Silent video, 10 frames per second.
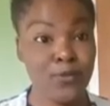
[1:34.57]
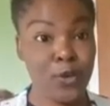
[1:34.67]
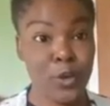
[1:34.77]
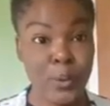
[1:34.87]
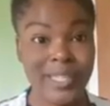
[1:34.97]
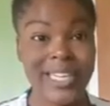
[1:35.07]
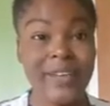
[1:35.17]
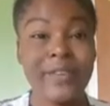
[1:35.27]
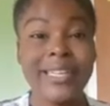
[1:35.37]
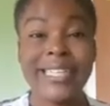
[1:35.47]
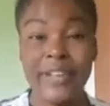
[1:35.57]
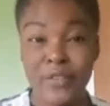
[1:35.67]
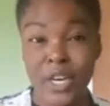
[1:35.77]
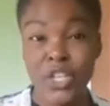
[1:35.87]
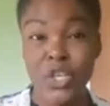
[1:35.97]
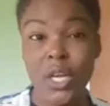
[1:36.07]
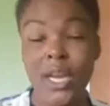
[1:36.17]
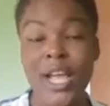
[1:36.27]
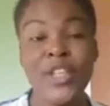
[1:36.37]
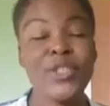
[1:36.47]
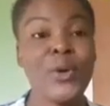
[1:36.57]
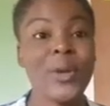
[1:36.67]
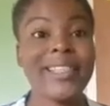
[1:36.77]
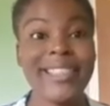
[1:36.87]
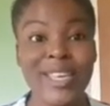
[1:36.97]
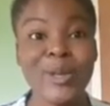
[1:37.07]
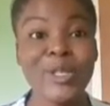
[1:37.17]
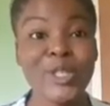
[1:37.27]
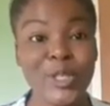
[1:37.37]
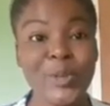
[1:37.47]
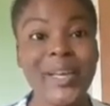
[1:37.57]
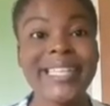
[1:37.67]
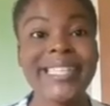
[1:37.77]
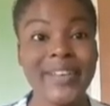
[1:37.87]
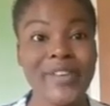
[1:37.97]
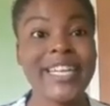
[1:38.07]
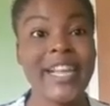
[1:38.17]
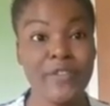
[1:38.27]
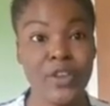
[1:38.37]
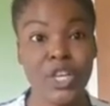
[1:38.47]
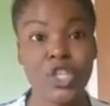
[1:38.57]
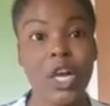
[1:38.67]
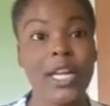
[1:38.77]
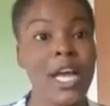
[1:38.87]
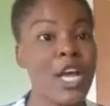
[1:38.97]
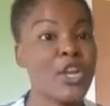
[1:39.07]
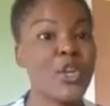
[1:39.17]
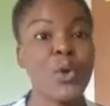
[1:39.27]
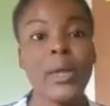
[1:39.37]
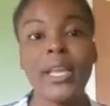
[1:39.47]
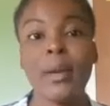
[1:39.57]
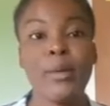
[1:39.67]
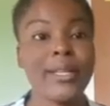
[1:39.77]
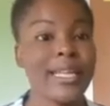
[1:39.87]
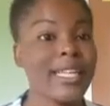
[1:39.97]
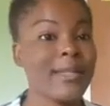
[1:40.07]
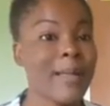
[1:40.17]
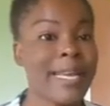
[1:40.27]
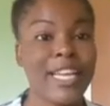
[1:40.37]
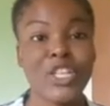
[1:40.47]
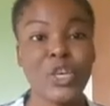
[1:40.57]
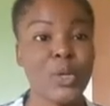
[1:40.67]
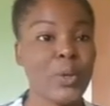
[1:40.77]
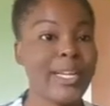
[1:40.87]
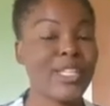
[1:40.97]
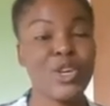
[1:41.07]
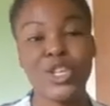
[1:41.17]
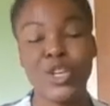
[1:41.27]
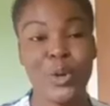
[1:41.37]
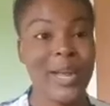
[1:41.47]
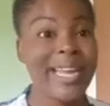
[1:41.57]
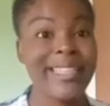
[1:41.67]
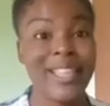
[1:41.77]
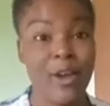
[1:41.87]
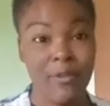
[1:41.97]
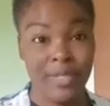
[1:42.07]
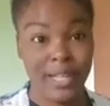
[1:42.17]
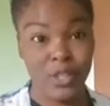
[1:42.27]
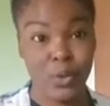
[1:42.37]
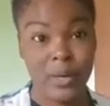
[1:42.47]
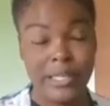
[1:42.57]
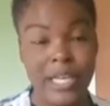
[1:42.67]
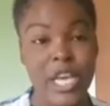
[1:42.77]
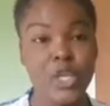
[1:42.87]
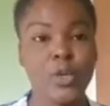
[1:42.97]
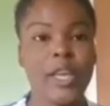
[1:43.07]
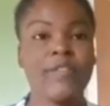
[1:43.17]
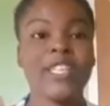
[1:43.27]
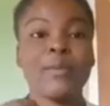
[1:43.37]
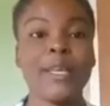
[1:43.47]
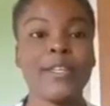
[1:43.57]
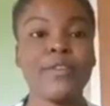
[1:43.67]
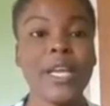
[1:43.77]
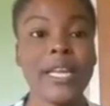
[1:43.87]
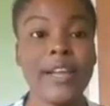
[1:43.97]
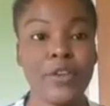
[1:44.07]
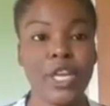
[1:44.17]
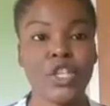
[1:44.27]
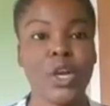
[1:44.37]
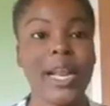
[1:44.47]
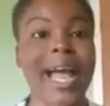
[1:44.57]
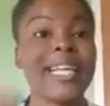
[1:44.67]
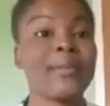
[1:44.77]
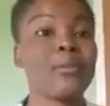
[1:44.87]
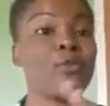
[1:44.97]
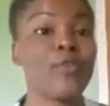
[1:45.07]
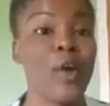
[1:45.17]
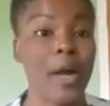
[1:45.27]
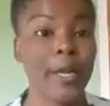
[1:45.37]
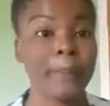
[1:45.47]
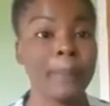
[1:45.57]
for you to give a definition, the only thing you should do is give a definition. No elaborate explanation or discussion or anything of that sort. You give a specific definition and move on.